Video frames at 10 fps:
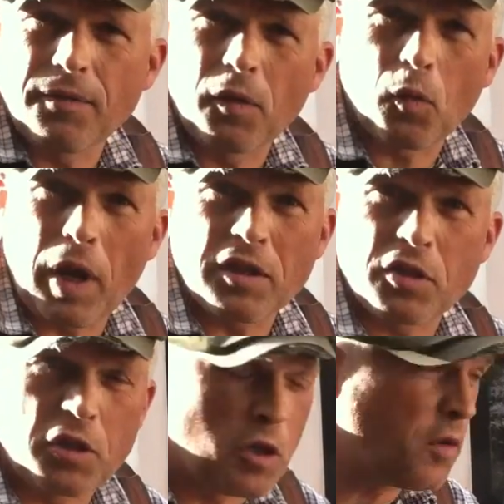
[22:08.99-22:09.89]
different ways
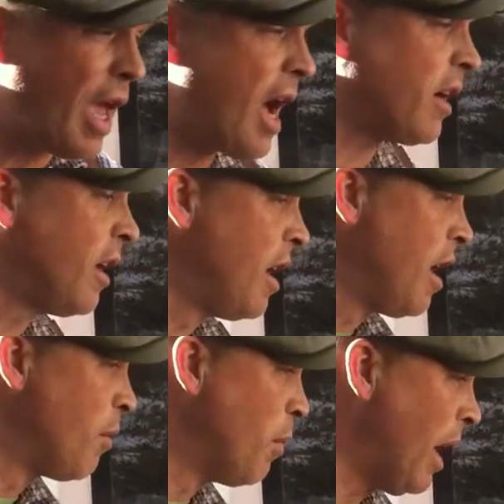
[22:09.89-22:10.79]
to do that,
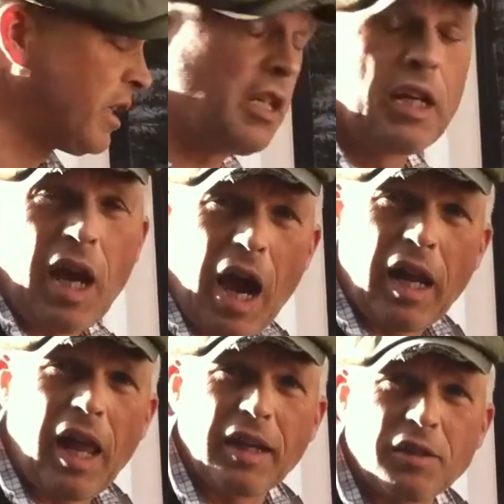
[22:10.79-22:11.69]
but
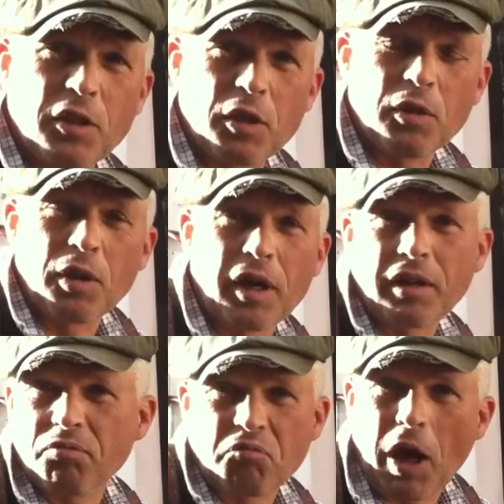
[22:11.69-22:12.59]
I like to do a
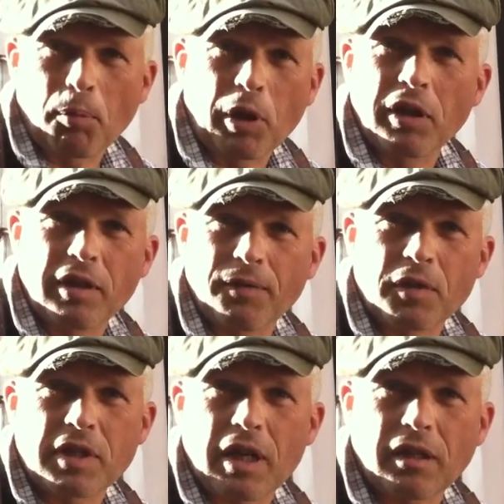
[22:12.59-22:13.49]
couple of
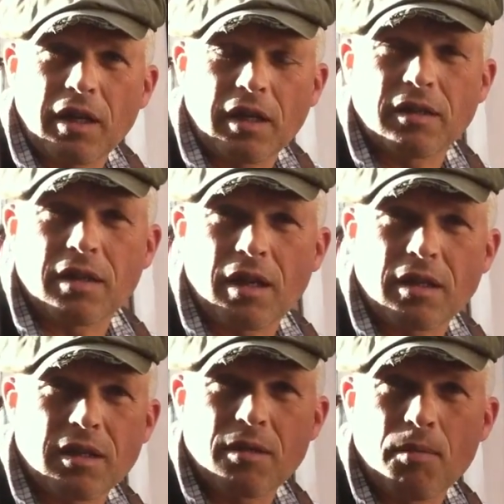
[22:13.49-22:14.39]
different techniques that
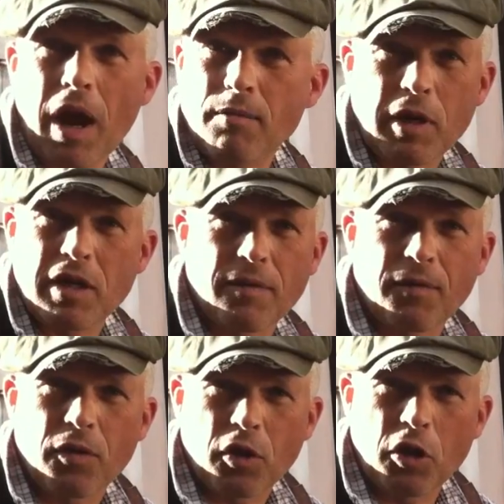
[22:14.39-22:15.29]
might be
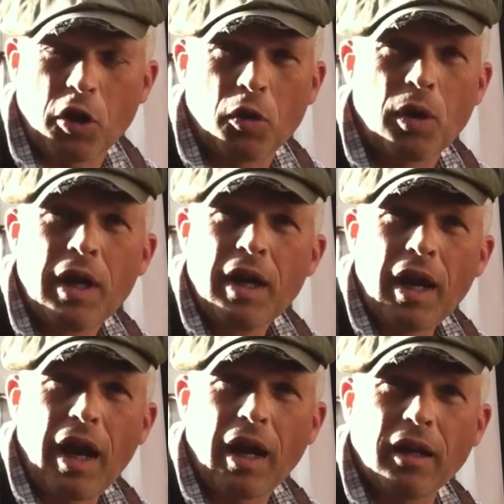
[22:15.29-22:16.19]
different than you,
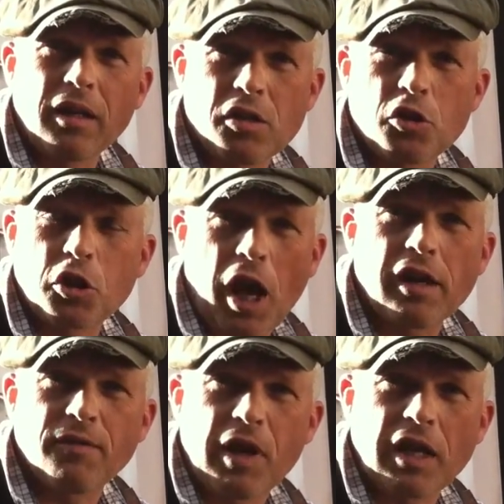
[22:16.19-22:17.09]
and it's just kind
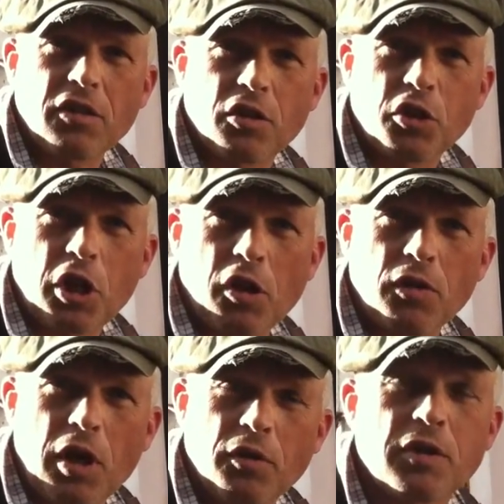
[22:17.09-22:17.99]
of nice to share
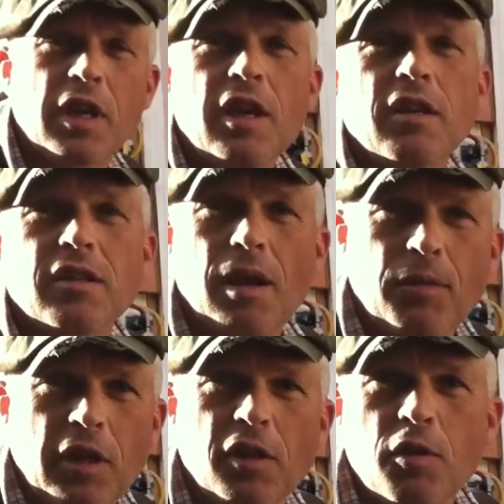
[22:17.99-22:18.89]
those,
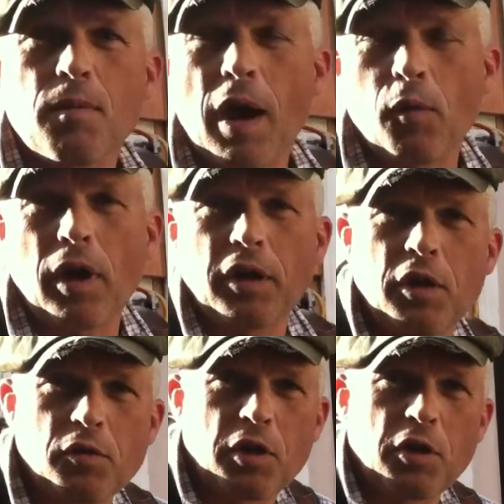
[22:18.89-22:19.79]
something that you might want to
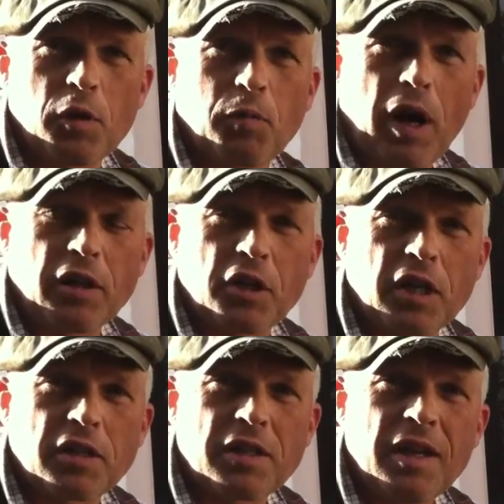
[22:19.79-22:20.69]
use in your
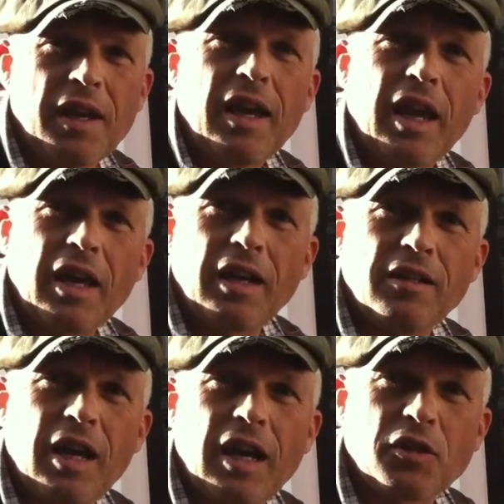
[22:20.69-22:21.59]
projects.
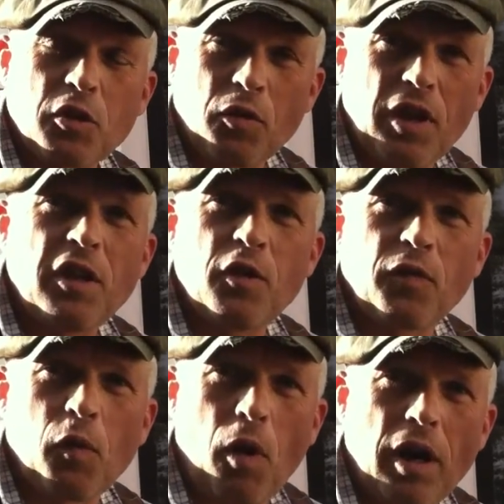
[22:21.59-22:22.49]
And so thank you
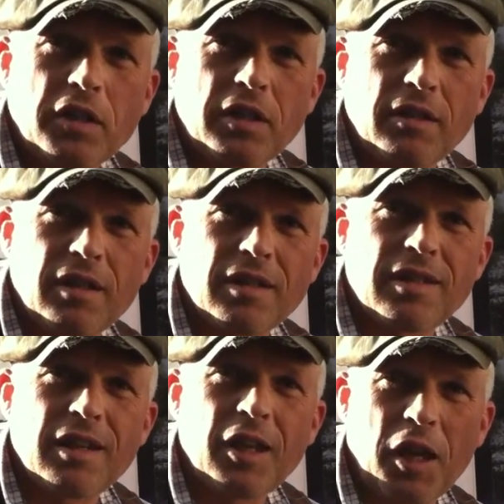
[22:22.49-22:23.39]
for watching this
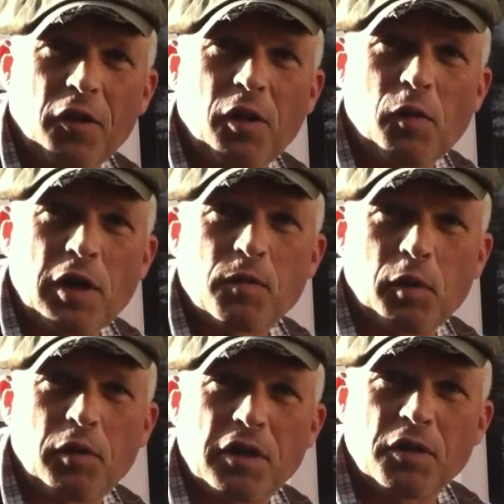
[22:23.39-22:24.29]
here at
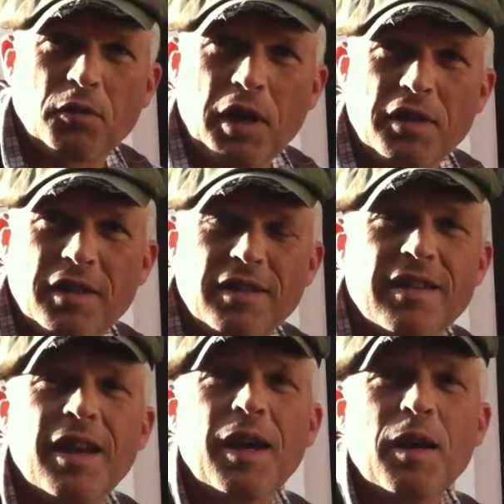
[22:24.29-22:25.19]
Westbrook Restorations,
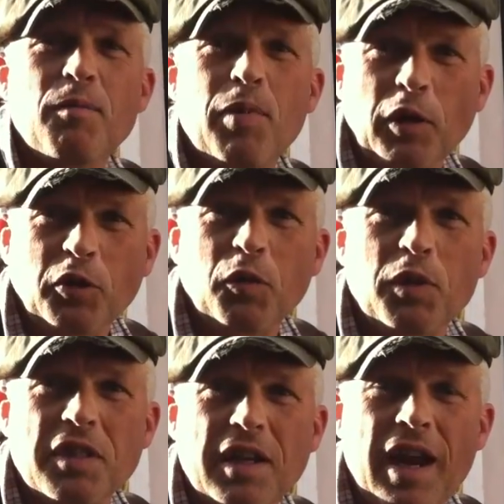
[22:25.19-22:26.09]
built to
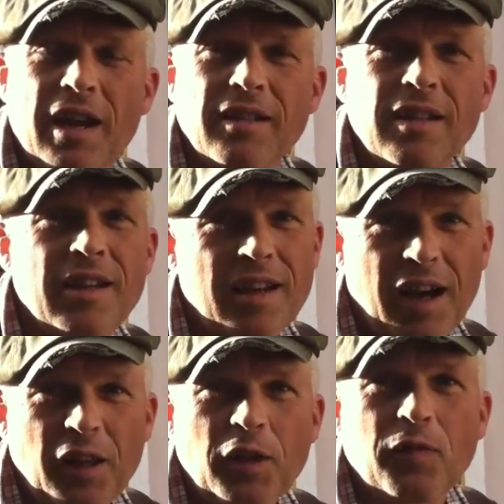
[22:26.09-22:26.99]
withstand.
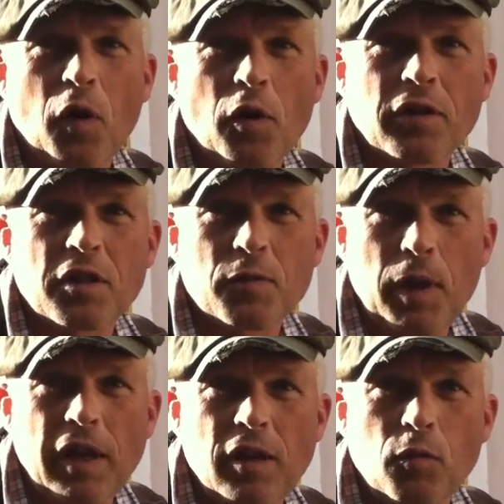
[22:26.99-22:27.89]
I look forward to
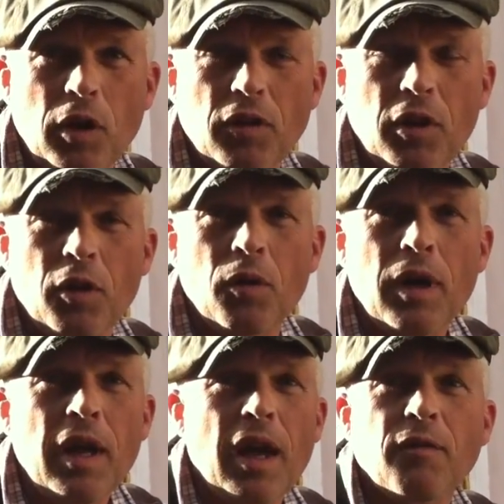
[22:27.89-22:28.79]
speaking with you.
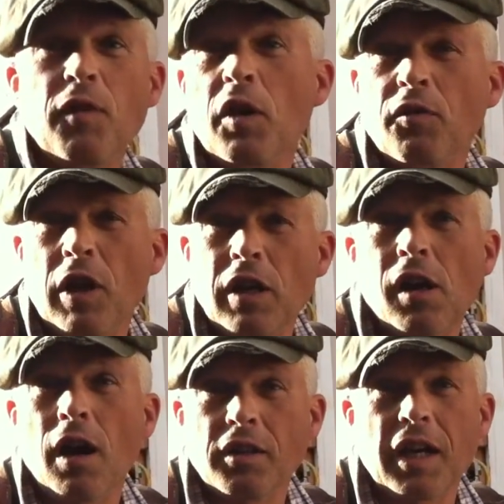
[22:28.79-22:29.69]
Feel free to
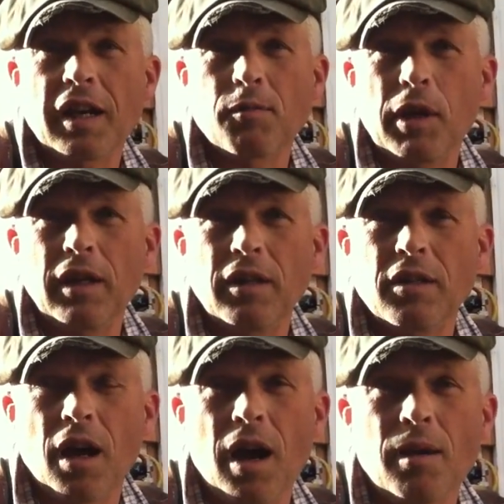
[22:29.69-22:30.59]
contact me
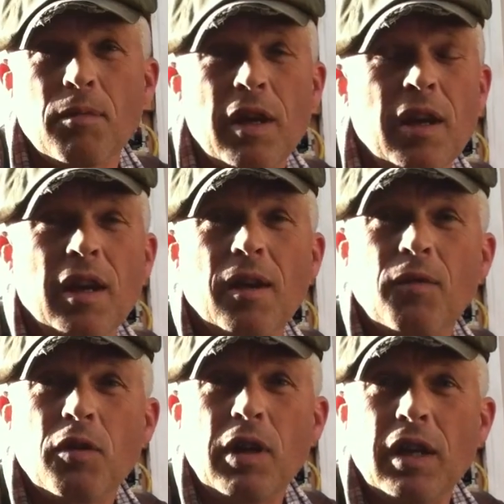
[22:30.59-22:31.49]
anytime if
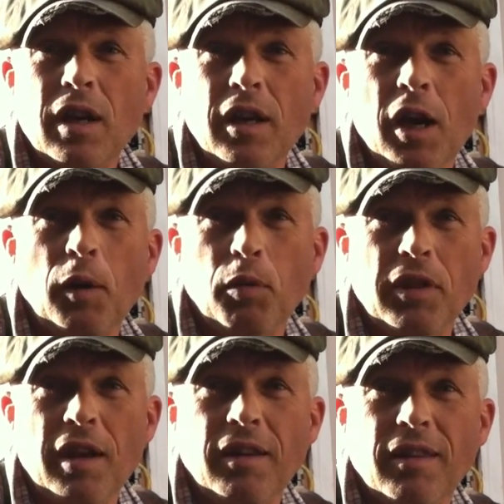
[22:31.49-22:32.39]
you need any help
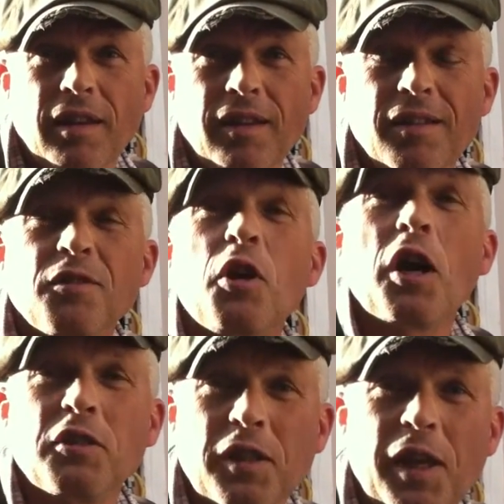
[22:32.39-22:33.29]
with anything.
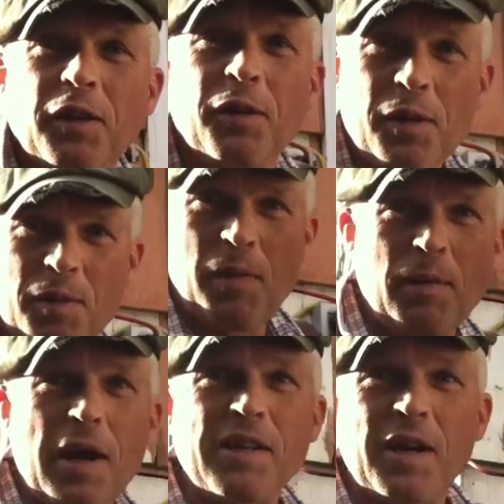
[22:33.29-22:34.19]
Talk to you later.
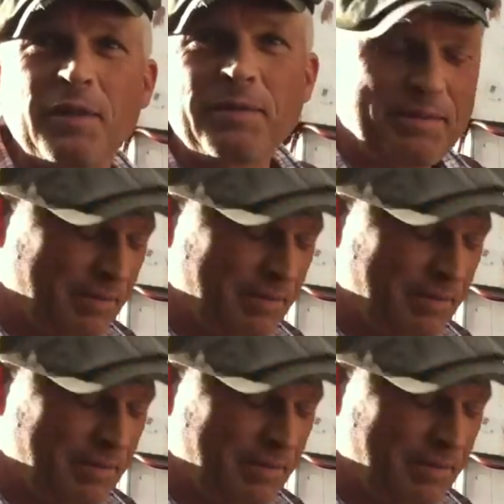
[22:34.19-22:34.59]
Bye-bye now.